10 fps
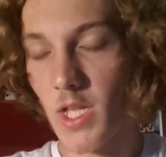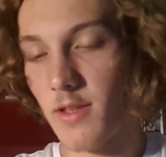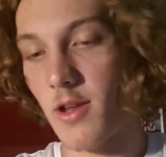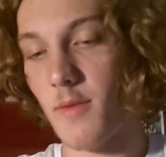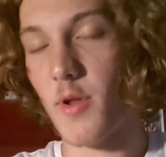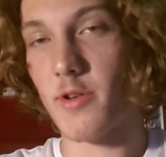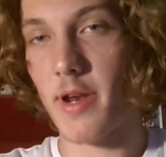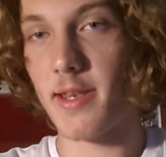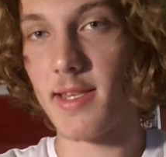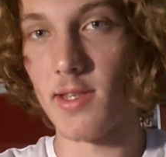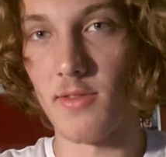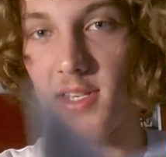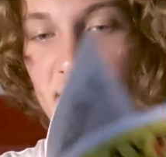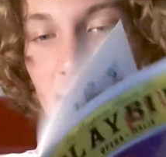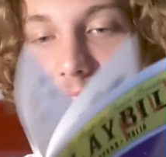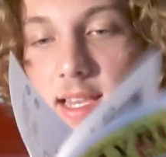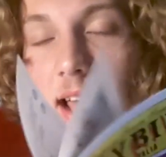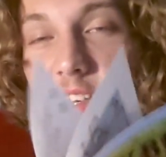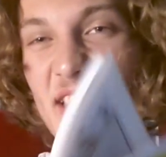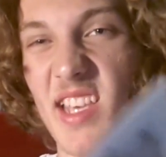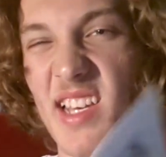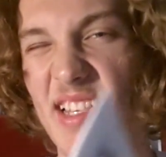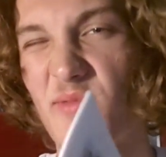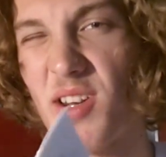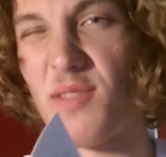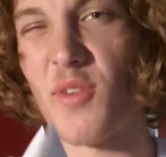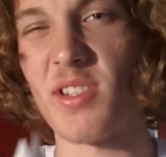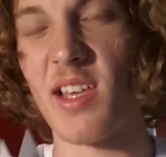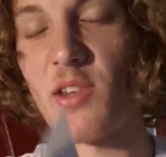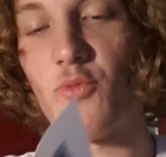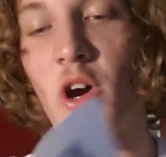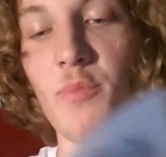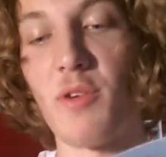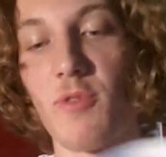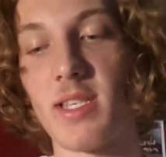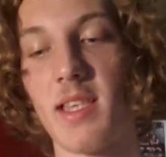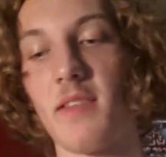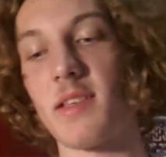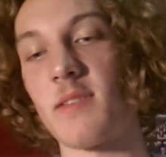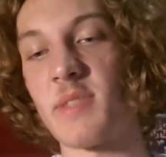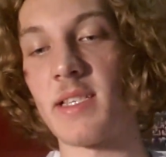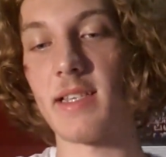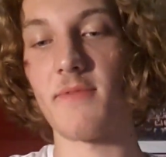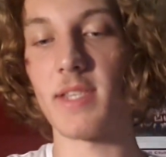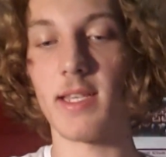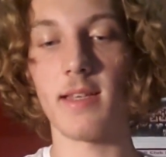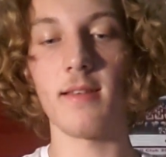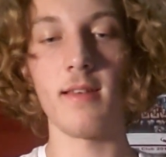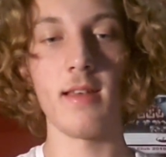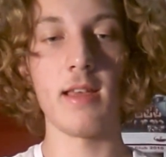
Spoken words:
I'm not trying to diss on this season, I just think it's one of the most underwhelming ones that The Simpsons ever did.